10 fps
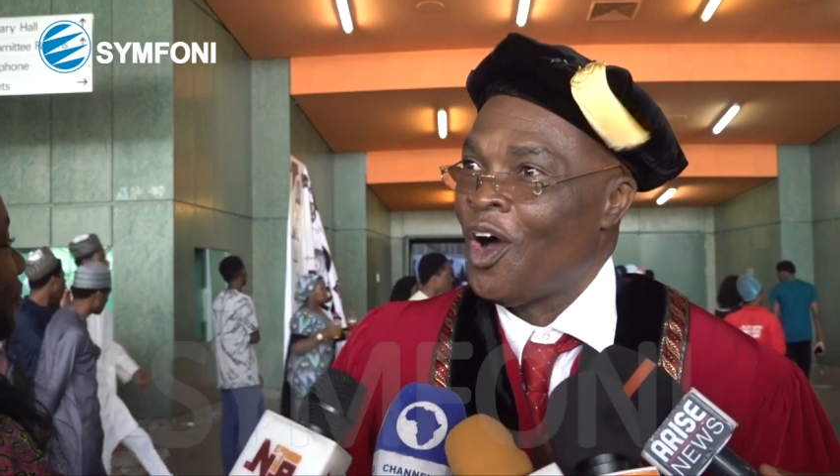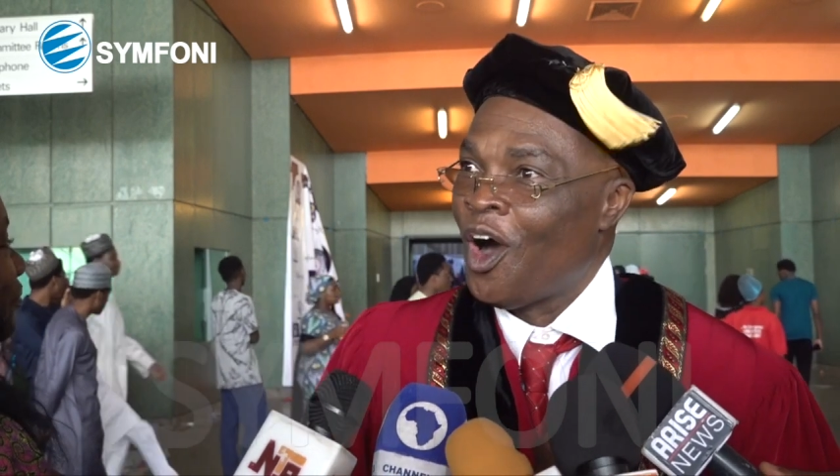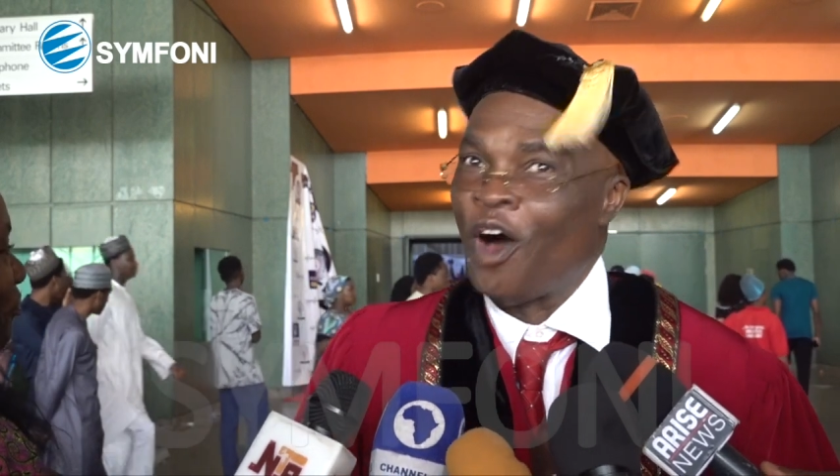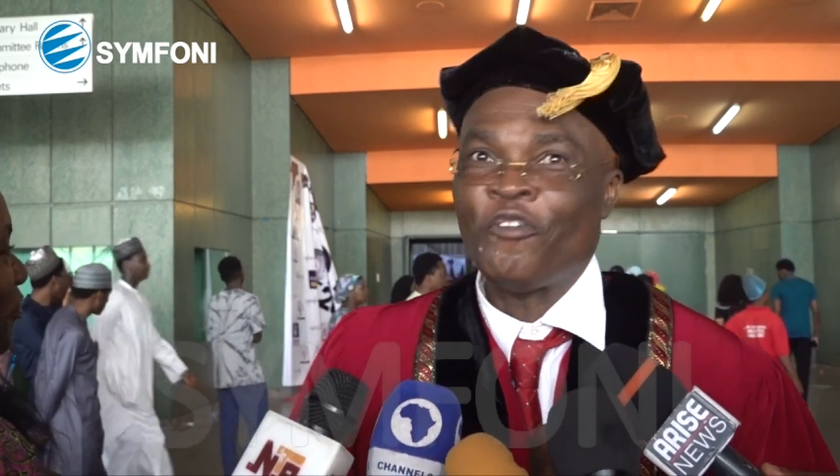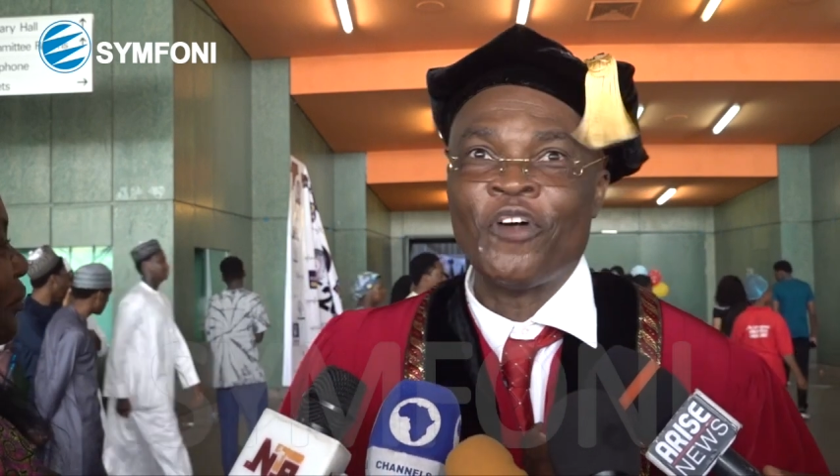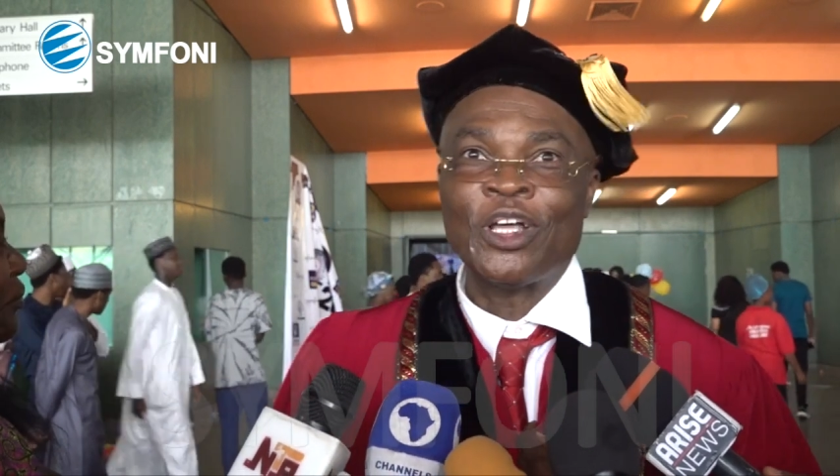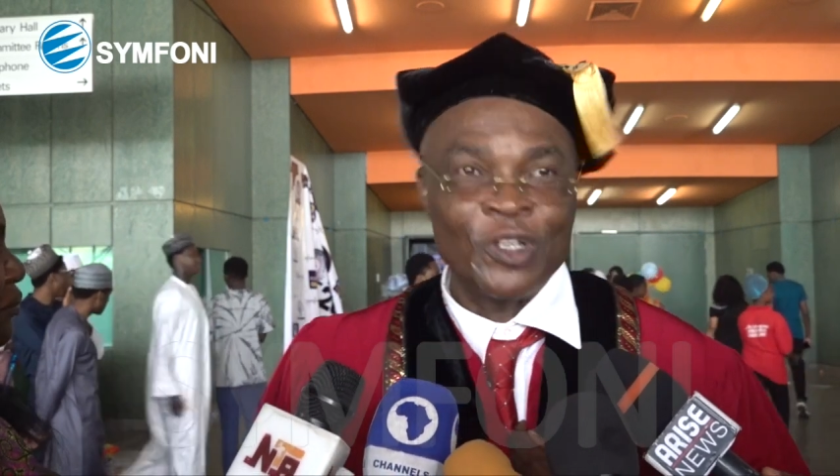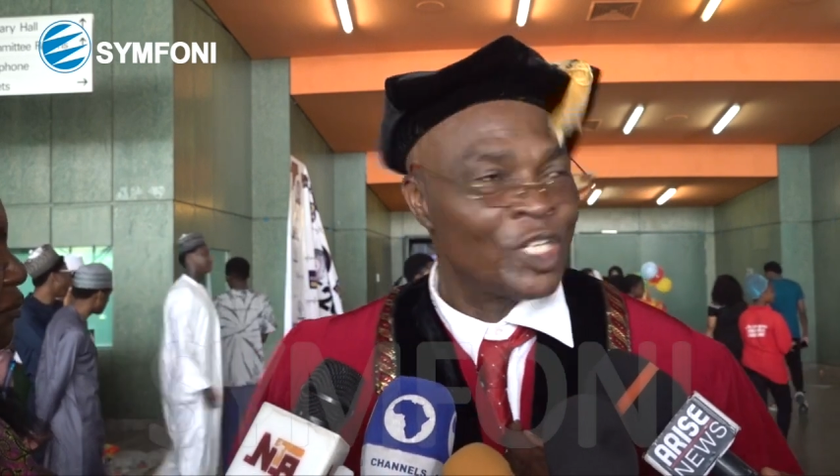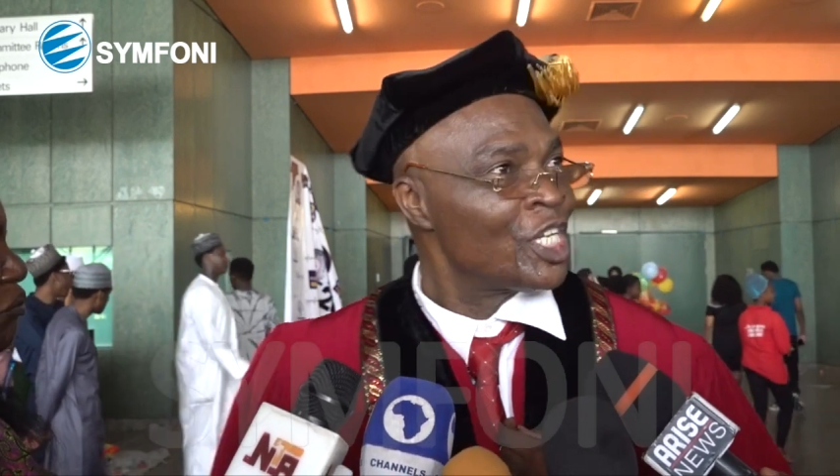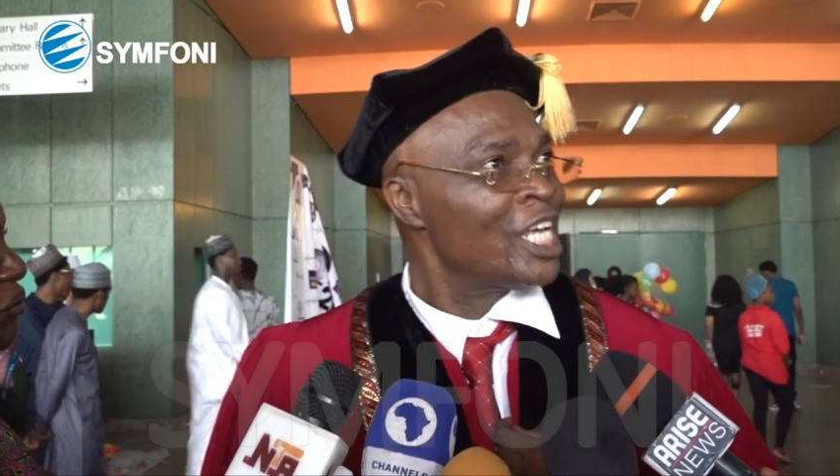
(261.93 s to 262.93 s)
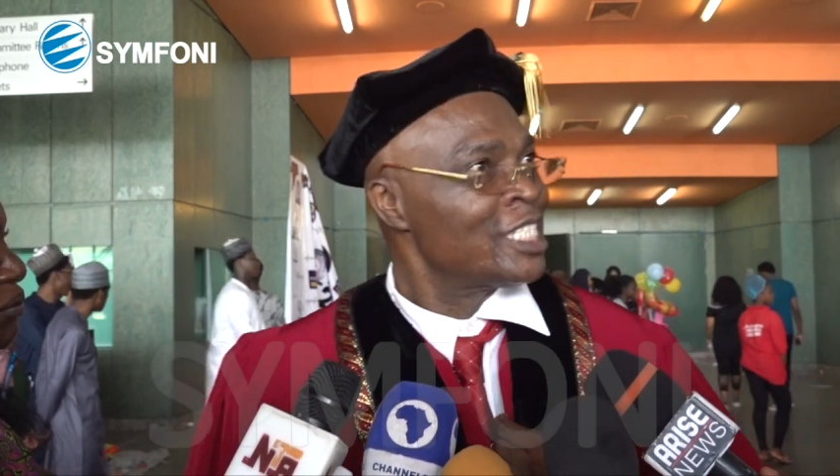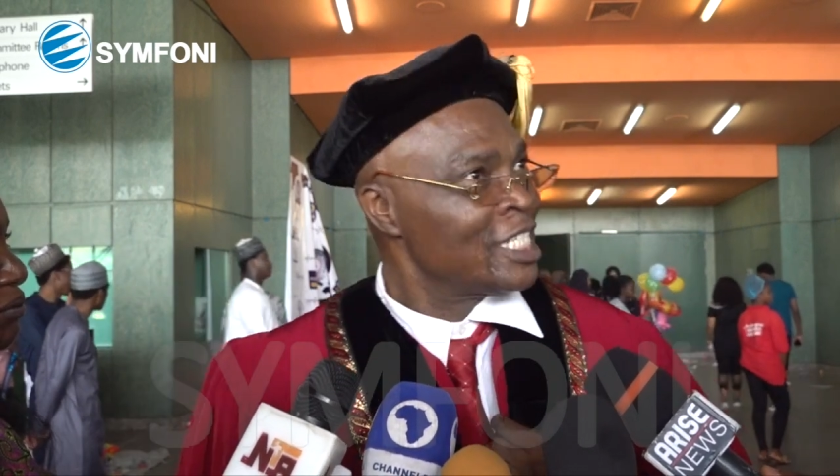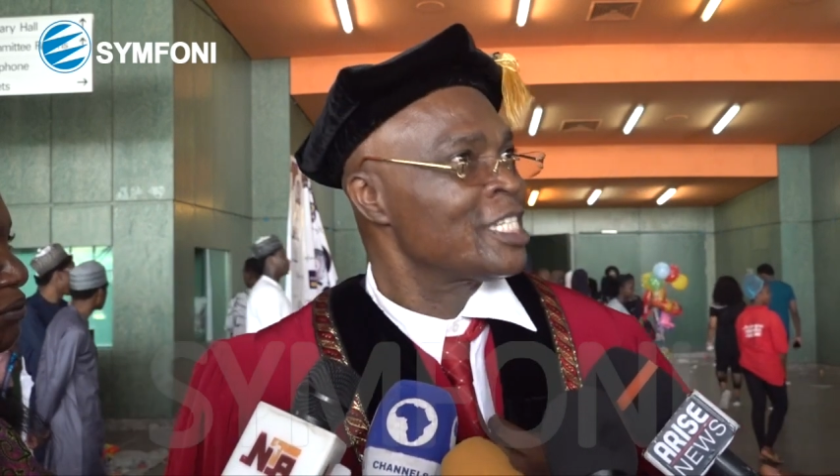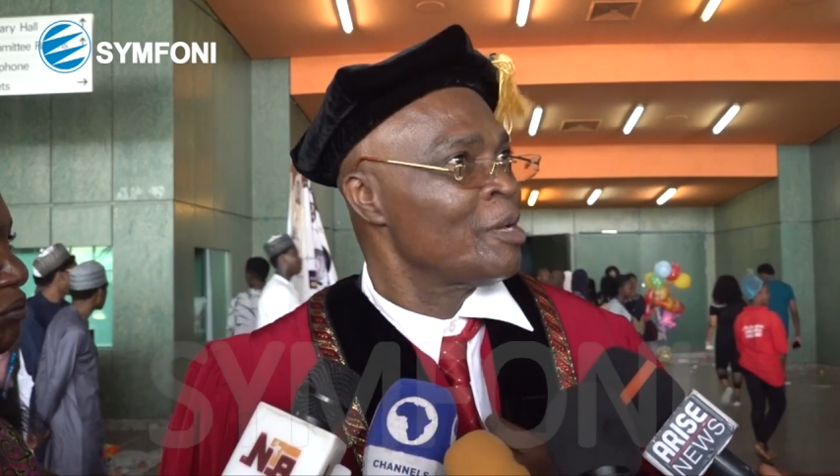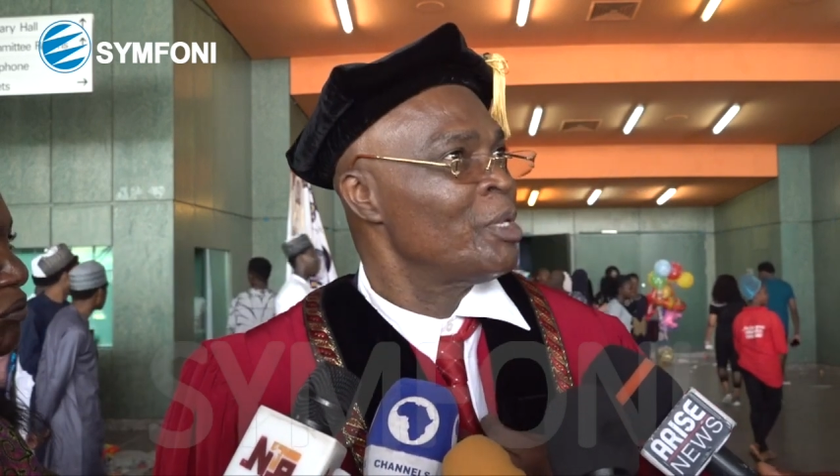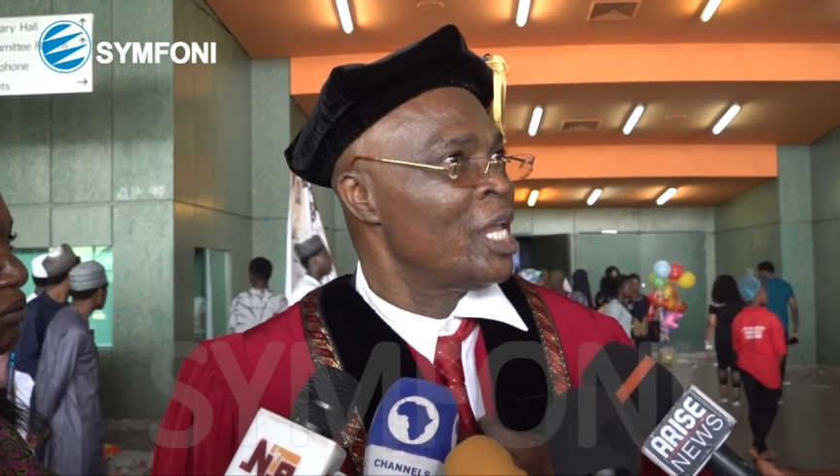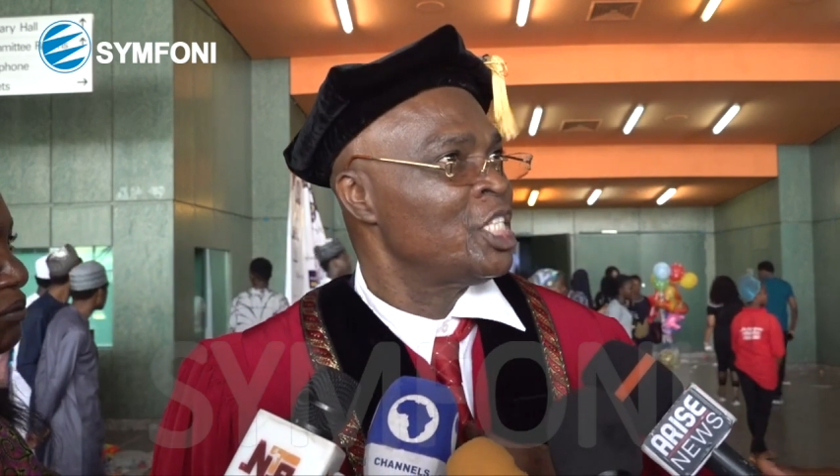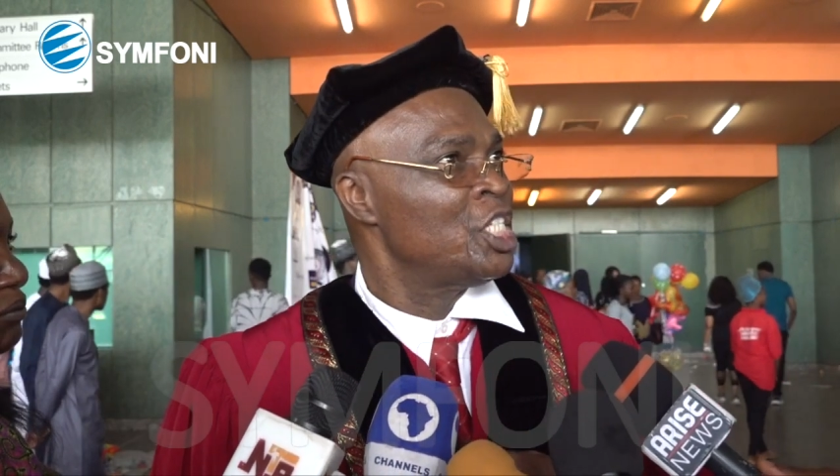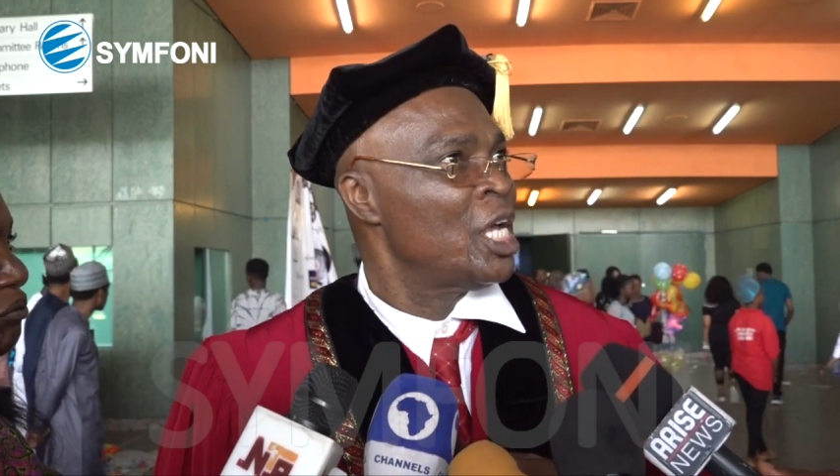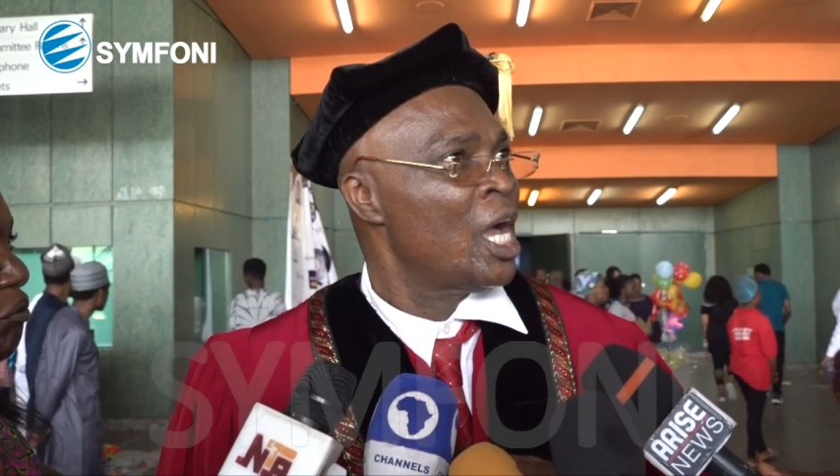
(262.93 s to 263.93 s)
of educational system in
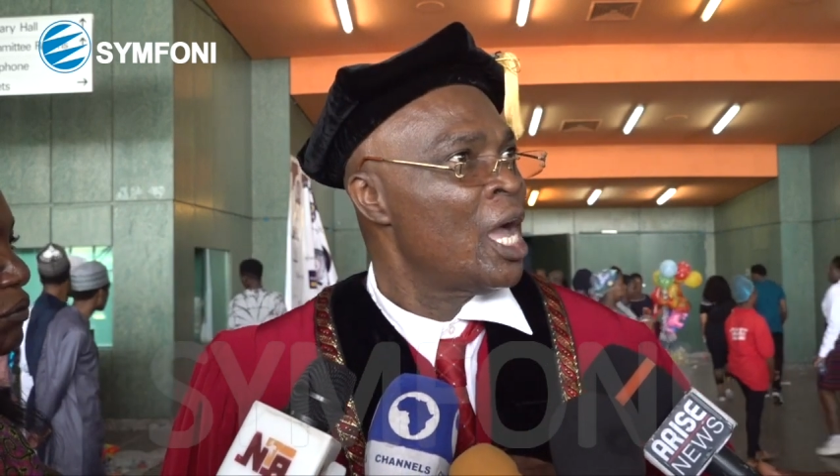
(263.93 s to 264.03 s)
Nigeria.